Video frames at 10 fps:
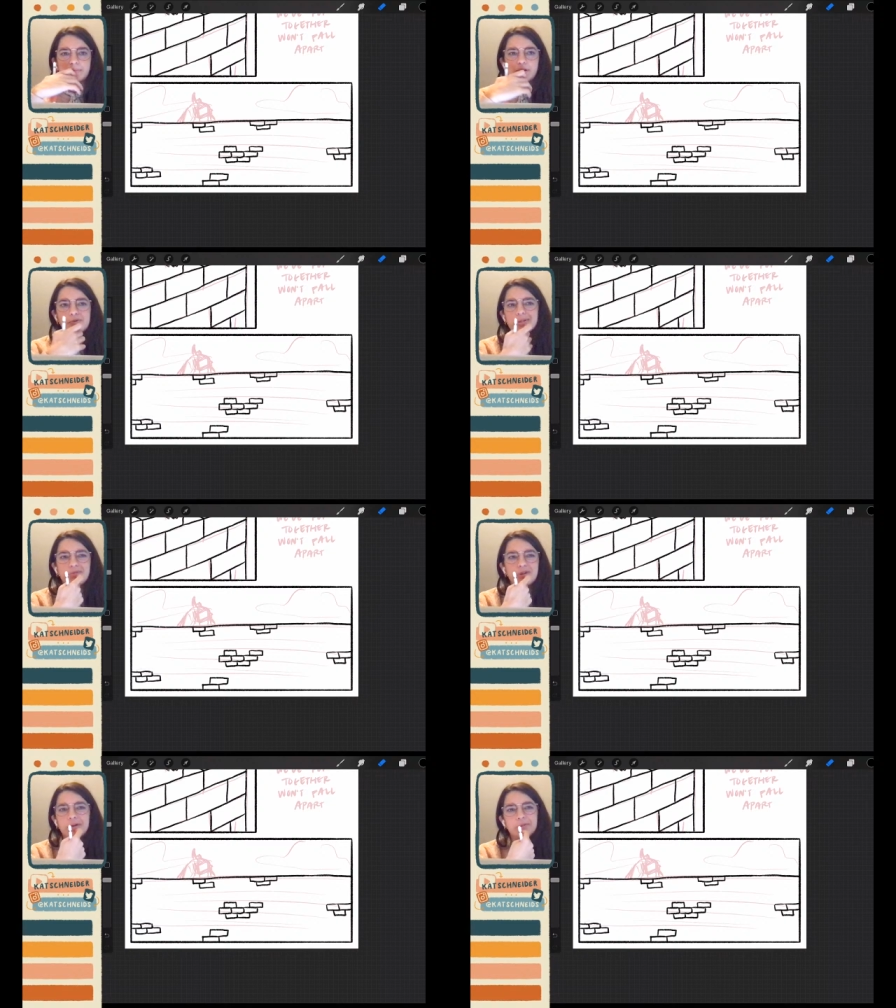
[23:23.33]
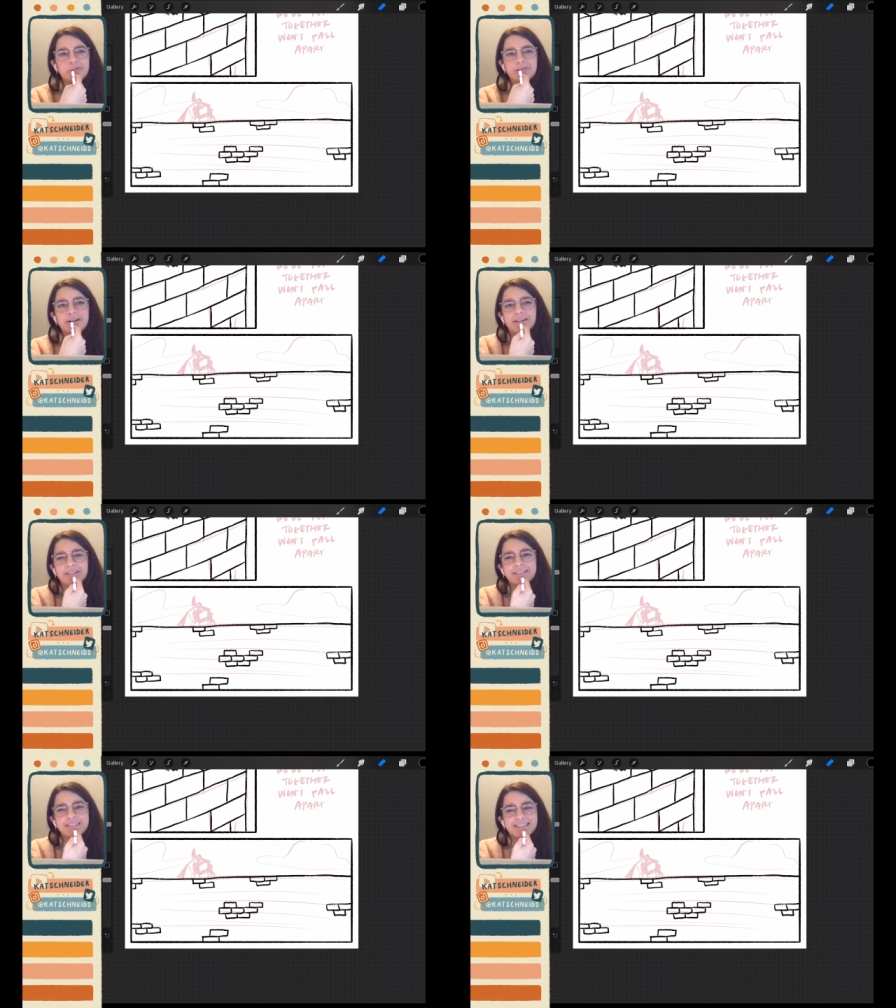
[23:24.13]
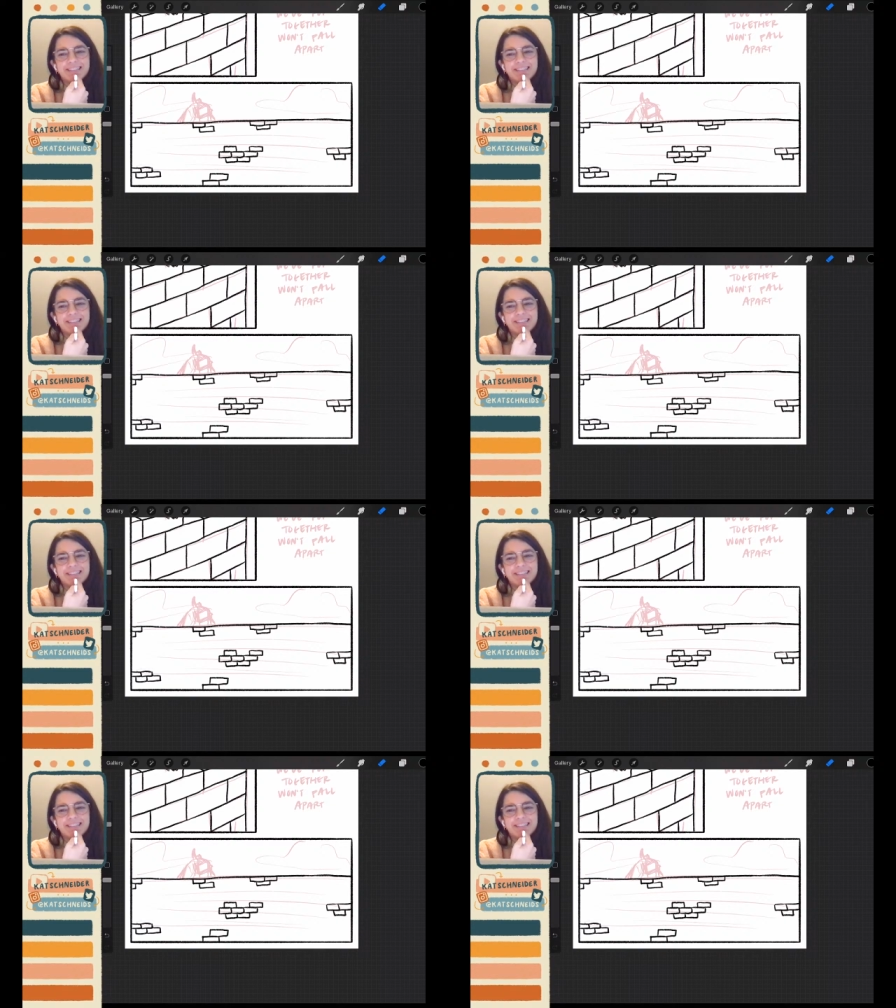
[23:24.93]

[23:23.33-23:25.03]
But I always forget what they're called.